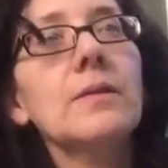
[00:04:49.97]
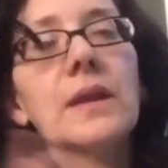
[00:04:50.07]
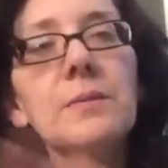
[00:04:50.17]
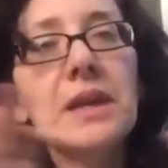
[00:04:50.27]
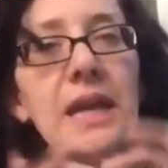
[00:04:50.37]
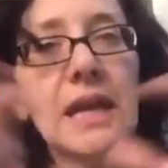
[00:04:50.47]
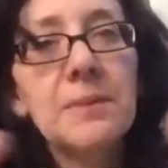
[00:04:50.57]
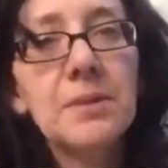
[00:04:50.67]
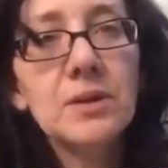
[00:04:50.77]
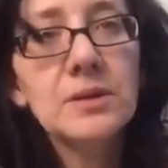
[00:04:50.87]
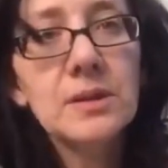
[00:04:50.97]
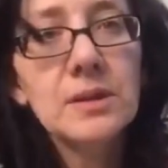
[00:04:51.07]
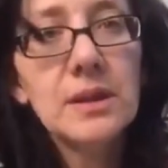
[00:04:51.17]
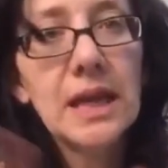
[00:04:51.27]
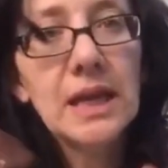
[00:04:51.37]
then I'm going to hand build
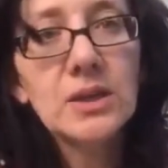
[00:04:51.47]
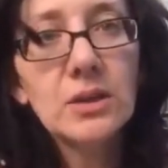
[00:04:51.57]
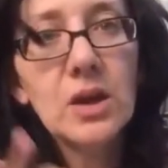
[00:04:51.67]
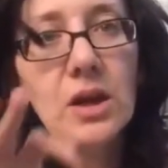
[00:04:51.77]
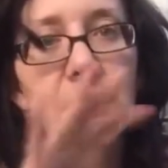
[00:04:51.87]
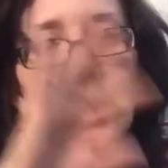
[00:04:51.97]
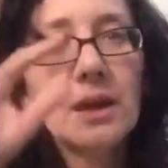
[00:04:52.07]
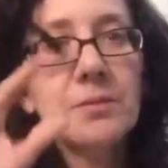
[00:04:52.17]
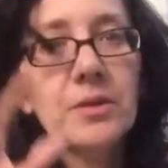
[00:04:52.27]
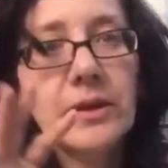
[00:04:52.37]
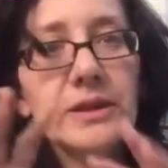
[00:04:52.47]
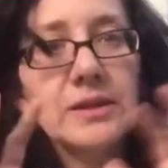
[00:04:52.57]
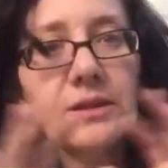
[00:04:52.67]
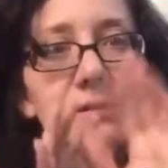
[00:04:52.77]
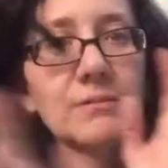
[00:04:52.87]
the handle on, and I'm going
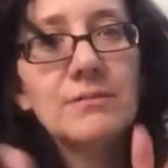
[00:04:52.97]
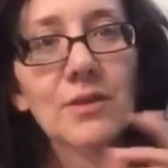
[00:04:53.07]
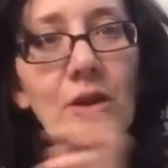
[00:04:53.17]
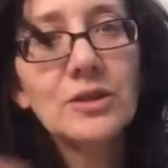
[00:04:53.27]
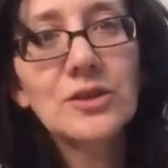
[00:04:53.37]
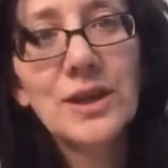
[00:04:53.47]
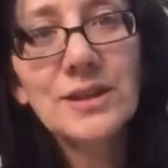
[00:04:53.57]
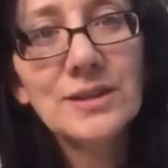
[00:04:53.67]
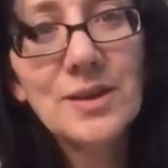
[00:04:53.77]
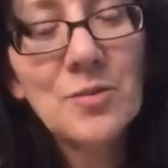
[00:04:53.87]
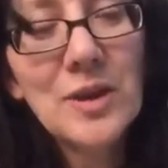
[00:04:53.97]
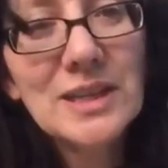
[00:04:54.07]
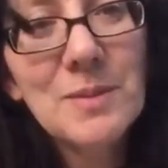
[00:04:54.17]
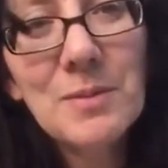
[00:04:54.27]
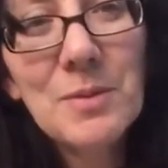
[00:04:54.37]
to alter it in some
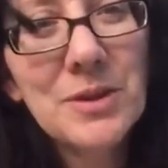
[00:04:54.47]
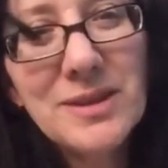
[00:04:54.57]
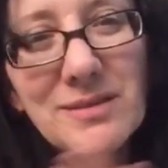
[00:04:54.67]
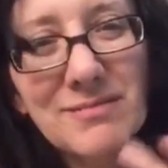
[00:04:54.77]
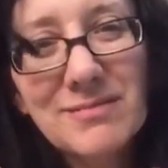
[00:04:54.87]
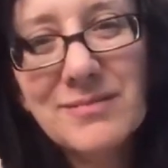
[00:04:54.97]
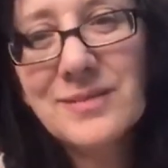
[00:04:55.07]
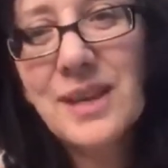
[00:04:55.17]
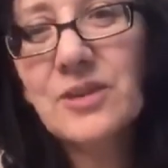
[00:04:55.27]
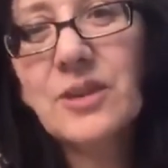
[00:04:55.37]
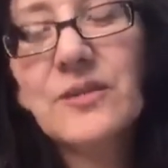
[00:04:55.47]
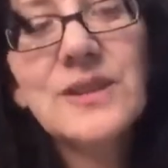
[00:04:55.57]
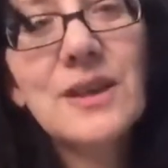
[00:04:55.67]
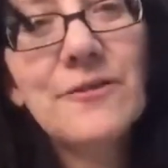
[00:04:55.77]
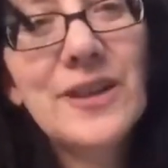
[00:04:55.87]
ways. Maybe put decorative
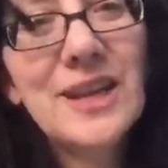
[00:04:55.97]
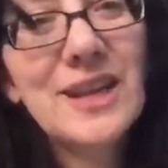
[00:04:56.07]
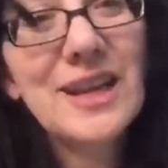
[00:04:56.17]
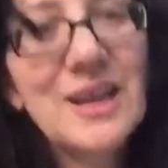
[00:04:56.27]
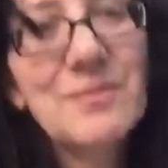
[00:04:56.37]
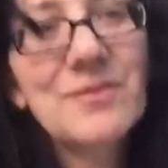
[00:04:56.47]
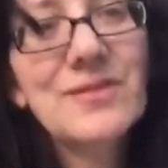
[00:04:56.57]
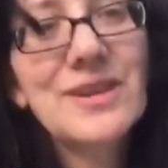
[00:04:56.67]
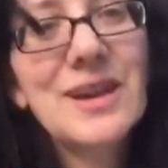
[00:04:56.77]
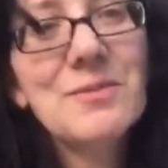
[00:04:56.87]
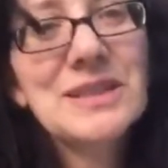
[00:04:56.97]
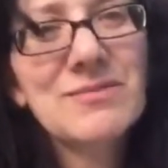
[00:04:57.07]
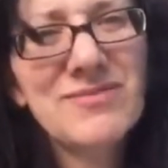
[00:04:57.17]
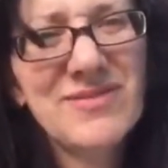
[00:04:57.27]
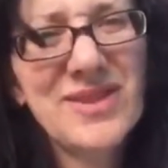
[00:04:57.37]
stuff in it. And I'm,
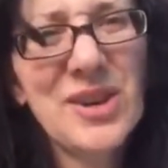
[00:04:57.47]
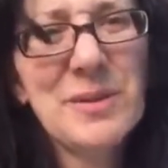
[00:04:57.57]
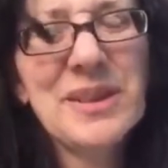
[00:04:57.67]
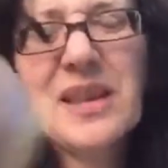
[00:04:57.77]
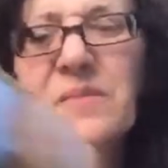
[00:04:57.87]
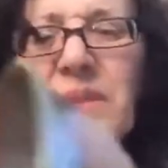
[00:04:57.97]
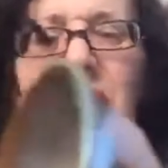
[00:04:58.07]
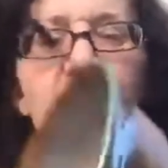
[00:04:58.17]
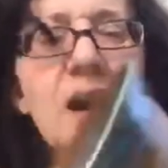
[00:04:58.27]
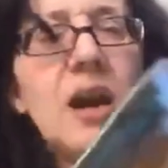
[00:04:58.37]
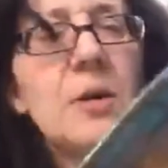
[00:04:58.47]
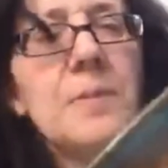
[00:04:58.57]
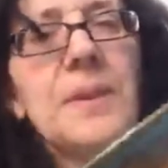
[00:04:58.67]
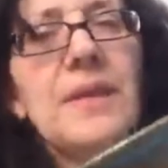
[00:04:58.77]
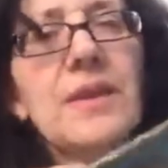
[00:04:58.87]
sorry about that.
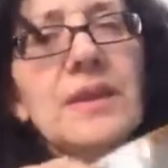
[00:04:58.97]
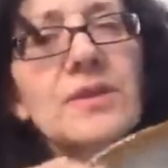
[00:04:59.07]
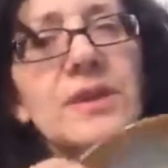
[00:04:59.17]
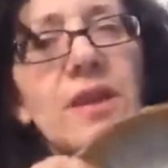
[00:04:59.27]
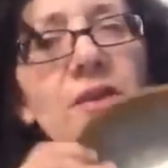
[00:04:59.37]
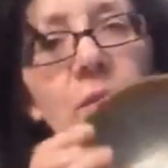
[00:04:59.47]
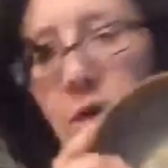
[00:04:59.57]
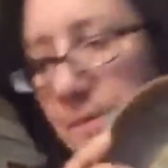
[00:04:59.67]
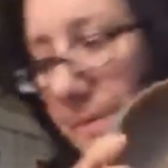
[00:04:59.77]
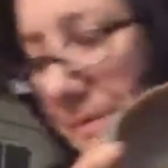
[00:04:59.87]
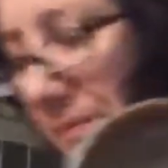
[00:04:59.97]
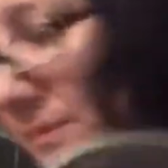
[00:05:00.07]
Um, and then here's another one.